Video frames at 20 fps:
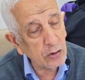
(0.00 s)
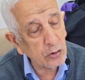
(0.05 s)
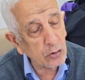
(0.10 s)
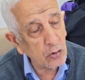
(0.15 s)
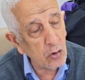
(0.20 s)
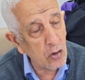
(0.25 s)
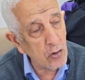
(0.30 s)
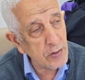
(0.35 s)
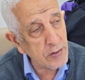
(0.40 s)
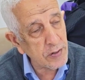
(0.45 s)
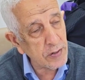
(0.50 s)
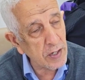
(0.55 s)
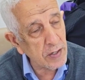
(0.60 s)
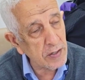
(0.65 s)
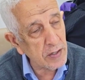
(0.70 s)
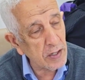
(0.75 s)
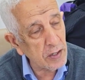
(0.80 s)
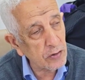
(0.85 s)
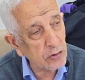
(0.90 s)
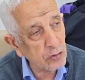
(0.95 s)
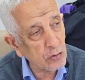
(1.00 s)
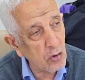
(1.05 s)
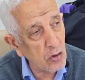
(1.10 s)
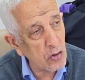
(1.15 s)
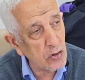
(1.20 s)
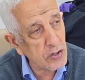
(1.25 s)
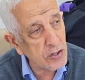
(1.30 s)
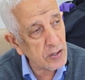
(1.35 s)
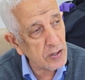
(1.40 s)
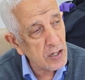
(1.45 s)
it cause
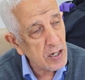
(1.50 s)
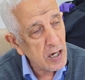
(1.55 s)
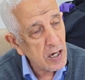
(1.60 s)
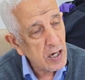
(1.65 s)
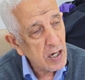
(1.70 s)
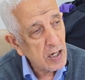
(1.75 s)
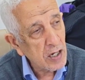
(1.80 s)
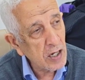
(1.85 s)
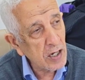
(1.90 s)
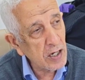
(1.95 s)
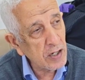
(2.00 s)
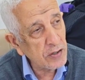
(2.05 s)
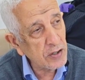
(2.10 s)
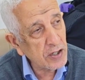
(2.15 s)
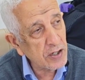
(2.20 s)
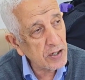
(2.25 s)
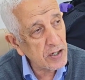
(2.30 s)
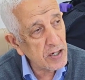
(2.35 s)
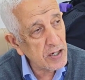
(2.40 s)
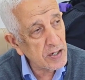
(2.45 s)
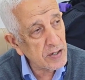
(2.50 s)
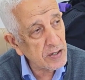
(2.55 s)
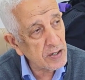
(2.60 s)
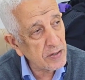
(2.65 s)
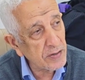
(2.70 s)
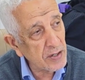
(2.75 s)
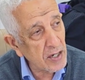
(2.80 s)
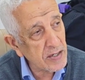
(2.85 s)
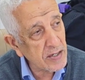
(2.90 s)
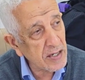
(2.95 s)
an increase
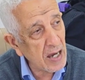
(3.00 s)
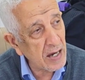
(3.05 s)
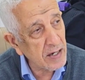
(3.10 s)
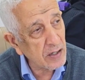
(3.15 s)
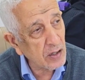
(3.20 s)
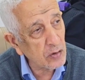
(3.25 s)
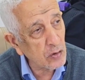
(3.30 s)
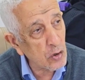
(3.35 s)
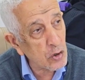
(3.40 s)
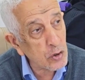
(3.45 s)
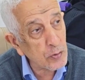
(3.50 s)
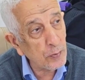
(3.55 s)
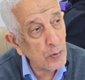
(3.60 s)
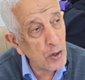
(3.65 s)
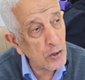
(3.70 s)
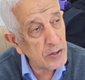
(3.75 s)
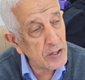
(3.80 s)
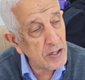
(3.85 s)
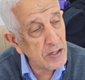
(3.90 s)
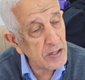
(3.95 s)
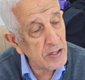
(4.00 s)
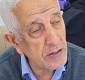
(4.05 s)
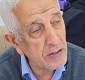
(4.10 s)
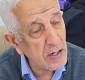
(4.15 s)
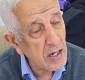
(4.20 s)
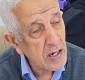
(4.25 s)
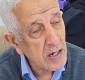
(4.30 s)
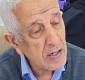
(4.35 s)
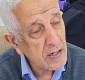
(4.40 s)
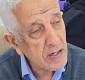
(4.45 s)
in the
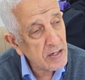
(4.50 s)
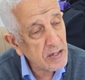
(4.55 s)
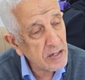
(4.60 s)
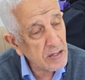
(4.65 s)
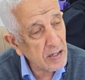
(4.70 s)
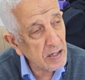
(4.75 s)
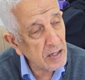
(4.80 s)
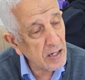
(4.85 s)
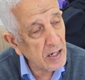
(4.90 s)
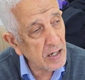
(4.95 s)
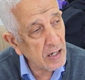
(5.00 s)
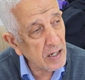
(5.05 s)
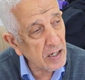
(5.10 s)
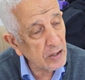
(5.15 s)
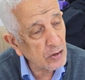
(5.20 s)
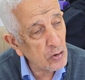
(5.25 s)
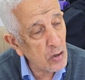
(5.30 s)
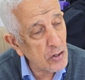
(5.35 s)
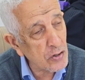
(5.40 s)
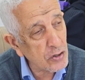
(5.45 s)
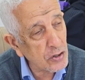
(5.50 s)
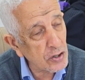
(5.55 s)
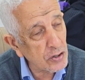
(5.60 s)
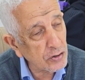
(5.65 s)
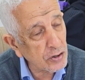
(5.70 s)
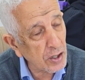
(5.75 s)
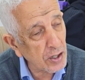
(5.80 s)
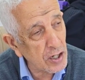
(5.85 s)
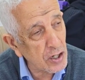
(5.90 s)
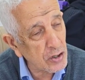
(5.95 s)
cyclosporine
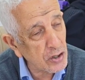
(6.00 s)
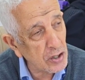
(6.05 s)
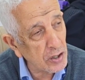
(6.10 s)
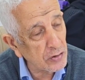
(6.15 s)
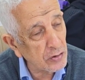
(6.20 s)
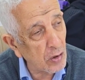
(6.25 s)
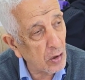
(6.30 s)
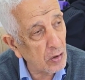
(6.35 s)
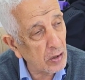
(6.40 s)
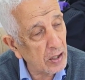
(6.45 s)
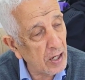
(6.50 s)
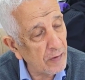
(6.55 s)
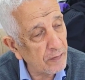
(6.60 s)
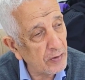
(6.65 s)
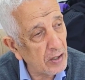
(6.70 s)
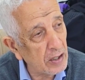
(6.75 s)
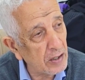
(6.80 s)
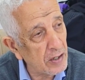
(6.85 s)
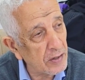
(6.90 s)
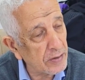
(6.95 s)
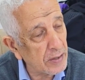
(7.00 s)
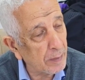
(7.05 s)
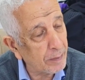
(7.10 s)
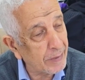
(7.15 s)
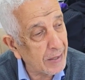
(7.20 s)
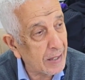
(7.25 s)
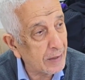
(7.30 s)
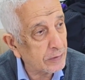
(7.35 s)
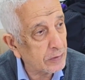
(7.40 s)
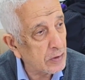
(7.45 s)
concentration or level in the
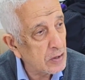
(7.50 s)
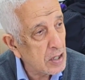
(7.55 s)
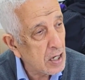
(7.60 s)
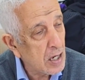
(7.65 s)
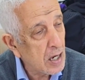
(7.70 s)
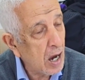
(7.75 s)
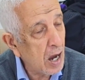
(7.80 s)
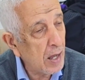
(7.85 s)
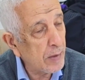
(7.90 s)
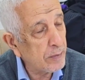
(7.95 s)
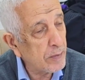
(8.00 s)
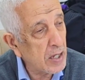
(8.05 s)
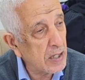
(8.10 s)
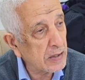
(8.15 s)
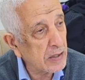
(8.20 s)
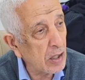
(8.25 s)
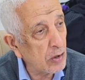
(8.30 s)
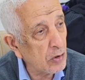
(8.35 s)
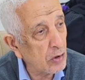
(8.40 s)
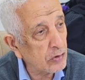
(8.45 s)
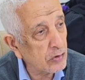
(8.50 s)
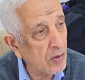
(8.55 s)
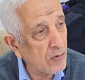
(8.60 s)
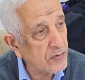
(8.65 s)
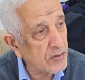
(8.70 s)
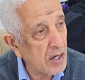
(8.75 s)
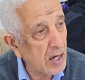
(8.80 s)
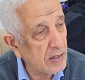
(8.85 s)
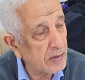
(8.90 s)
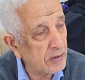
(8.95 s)
blood and make a lot
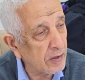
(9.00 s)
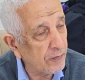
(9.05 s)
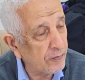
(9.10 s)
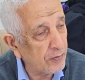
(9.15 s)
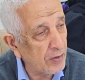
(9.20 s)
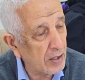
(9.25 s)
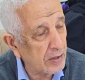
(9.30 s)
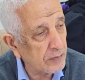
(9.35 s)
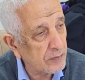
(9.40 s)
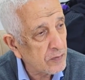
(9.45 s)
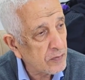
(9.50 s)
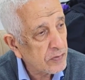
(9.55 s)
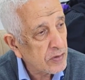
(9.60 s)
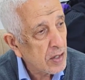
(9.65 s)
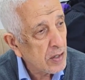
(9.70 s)
of side effects.